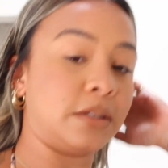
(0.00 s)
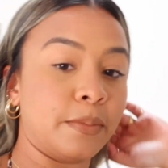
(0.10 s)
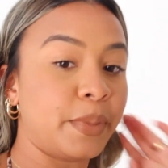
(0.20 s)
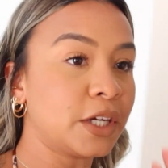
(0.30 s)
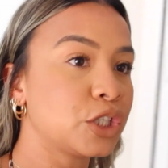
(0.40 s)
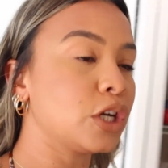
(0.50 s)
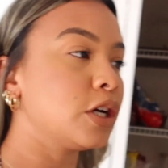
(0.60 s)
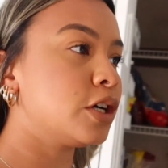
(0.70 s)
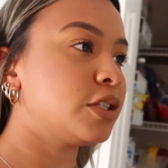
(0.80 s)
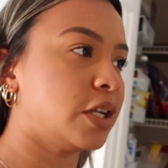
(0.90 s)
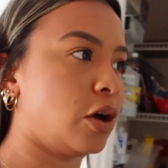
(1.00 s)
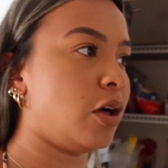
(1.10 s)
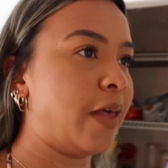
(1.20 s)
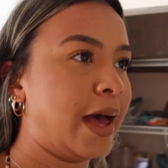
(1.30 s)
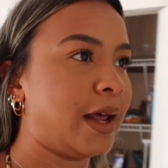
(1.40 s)
Took some pictures and
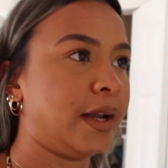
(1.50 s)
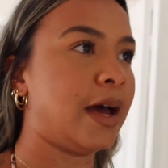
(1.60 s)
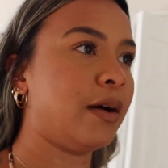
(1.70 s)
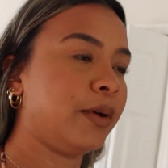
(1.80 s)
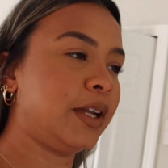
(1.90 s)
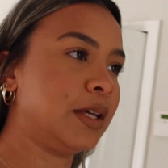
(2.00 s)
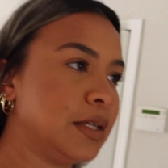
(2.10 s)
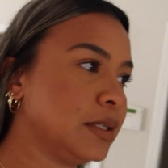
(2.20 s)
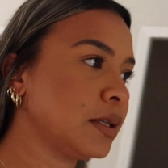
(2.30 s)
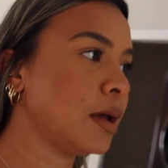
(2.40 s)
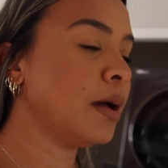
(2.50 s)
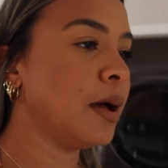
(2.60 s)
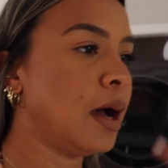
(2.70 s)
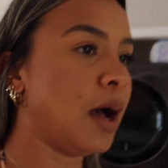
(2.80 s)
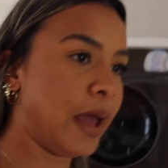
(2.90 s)
all that, and now it is
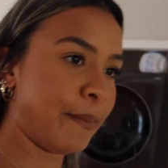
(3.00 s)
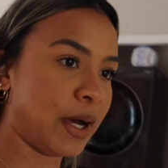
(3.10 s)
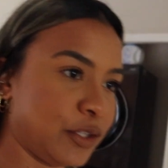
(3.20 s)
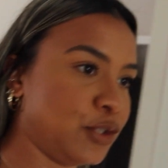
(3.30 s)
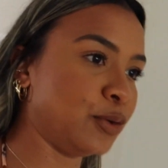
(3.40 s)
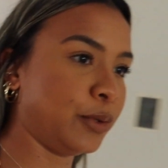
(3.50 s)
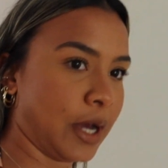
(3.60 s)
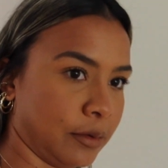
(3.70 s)
a monsoon